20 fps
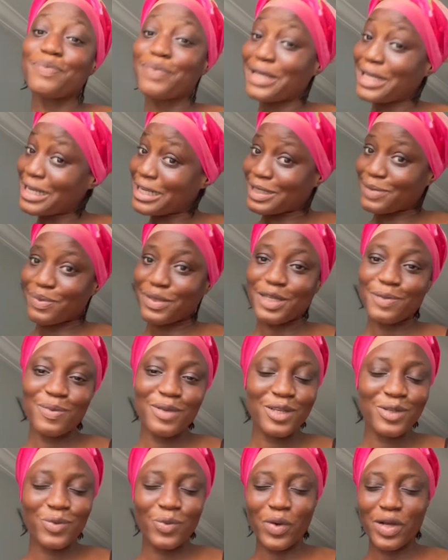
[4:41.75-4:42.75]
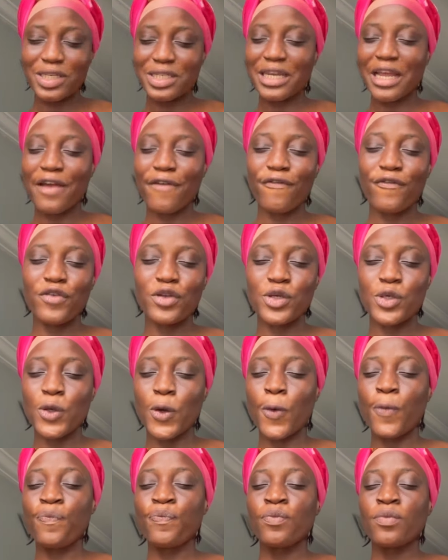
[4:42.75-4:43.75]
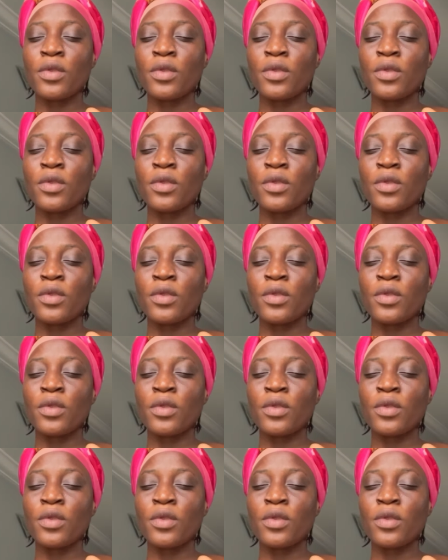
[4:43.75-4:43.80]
Please, please, please watch that video.